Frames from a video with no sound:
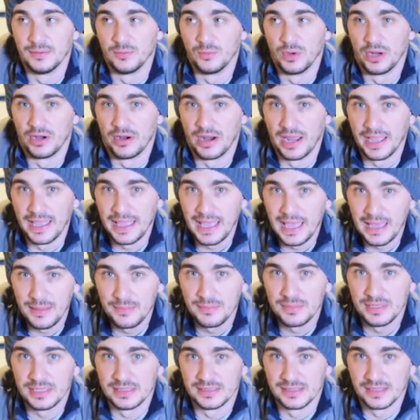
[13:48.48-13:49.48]
where I
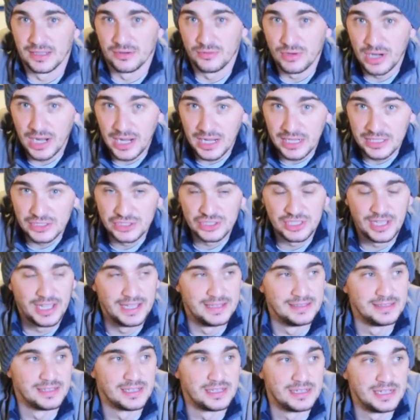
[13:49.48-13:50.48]
am in the garage,
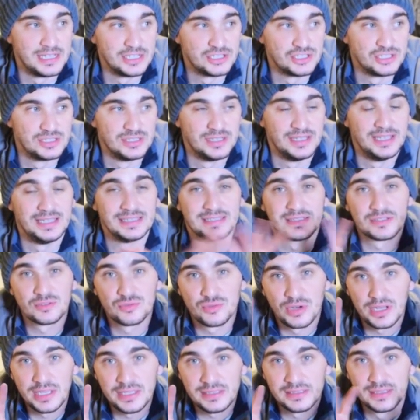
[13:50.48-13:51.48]
and the connection isn't
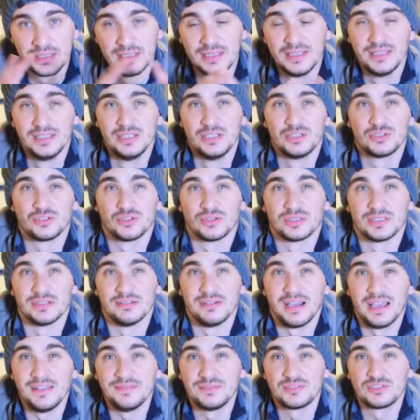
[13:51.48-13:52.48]
great. So the
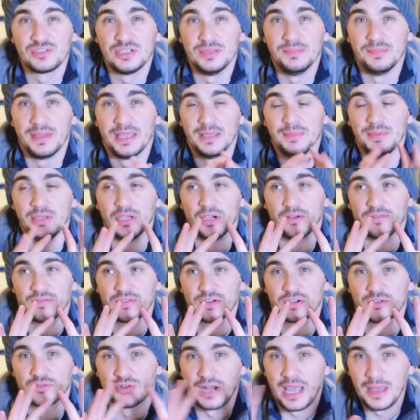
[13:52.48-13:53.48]
live stream may be of
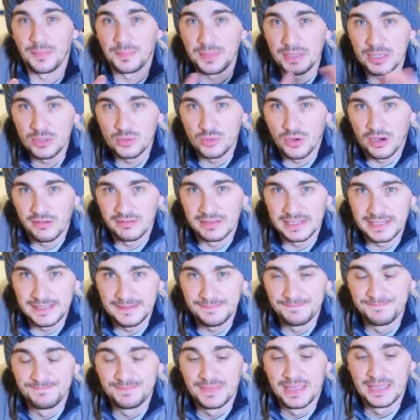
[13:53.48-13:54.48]
crappy
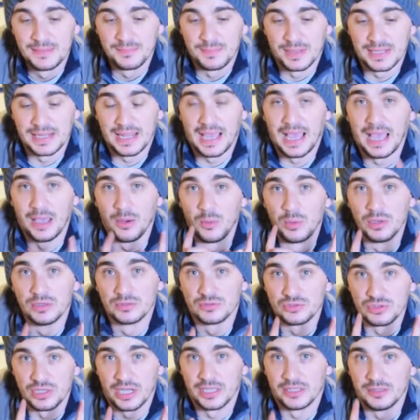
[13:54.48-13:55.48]
quality, but I
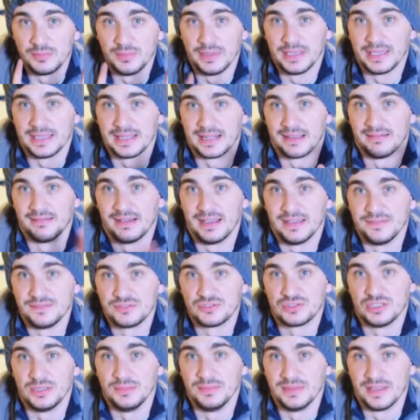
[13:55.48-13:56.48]
will try to make it a live
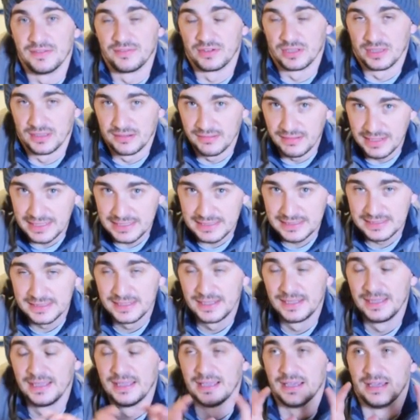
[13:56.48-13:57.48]
stream
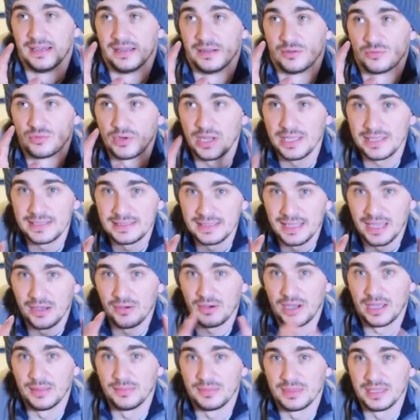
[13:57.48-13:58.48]
nevertheless. Right
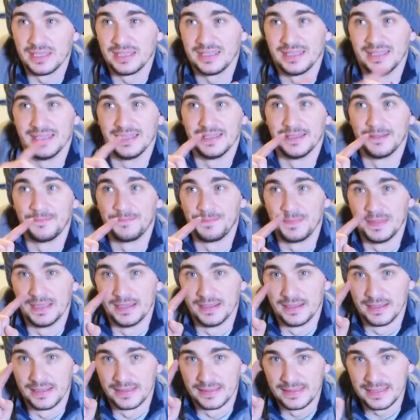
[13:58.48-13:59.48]
now, I'm thinking
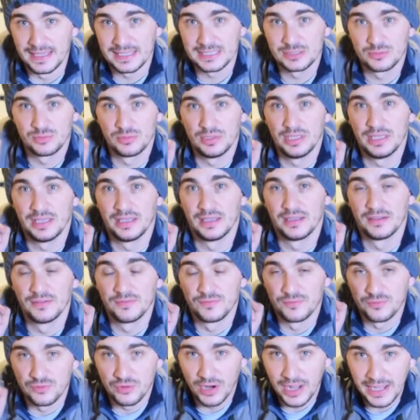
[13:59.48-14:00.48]
next week,
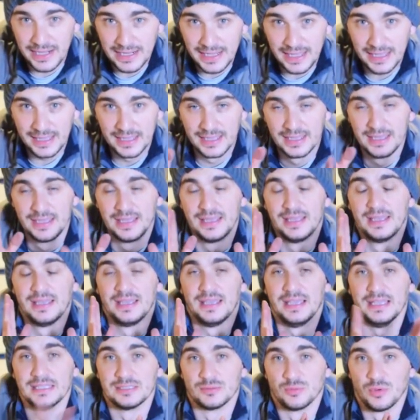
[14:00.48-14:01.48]
Friday,
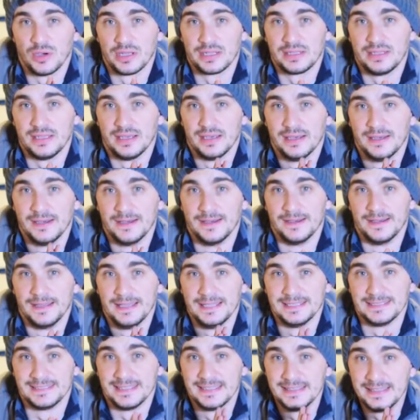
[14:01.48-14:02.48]
is what
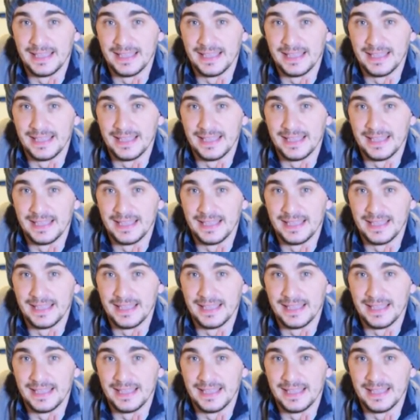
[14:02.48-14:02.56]
is the